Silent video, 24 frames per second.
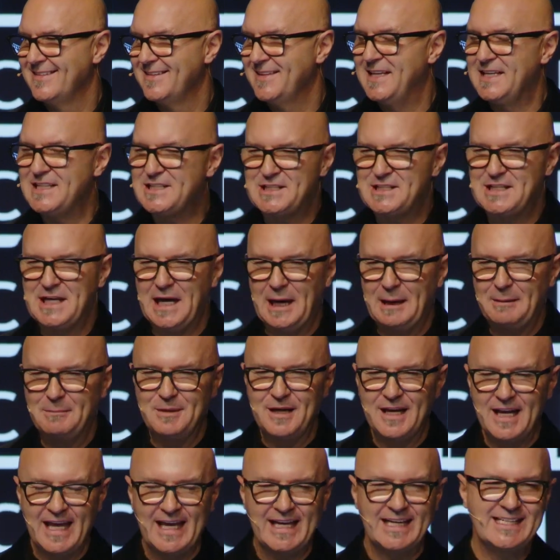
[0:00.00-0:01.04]
This
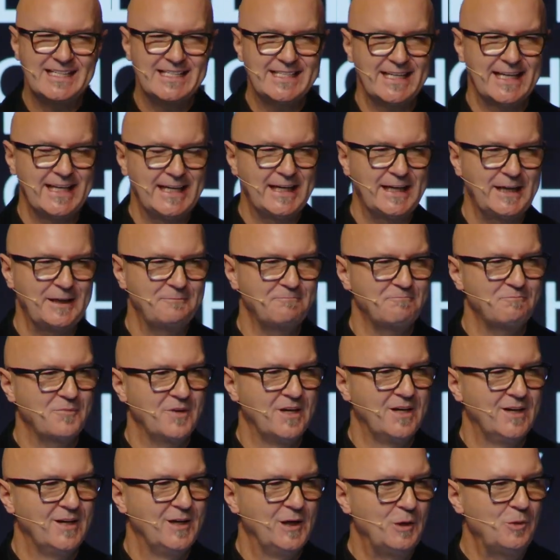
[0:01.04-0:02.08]
time next Sunday,
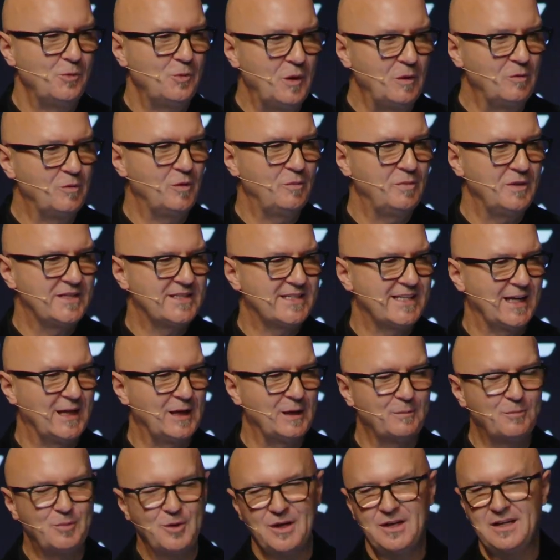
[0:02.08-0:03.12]
we will be
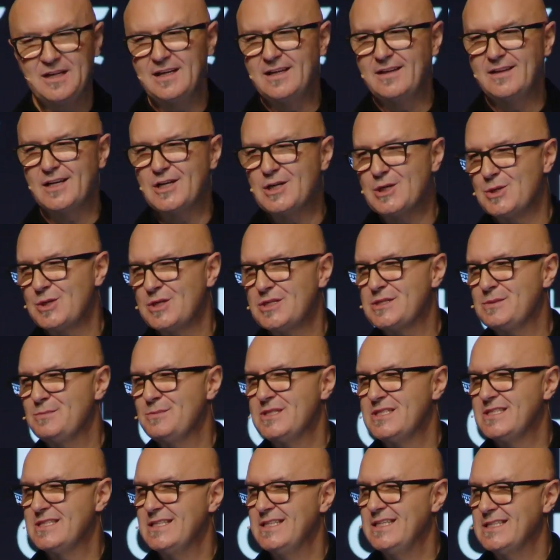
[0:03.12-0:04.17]
celebrating the Christmas
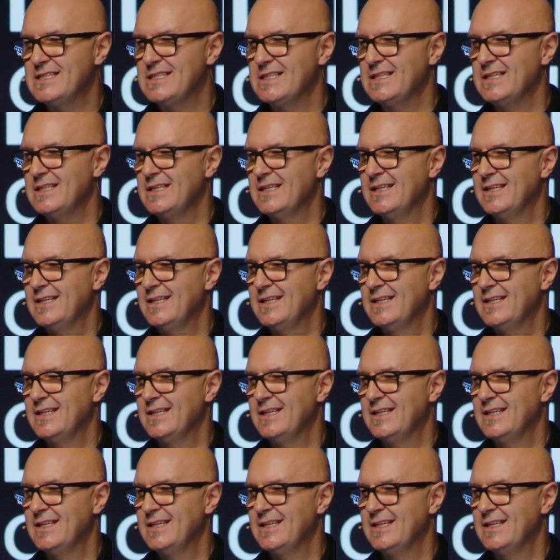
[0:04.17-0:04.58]
season,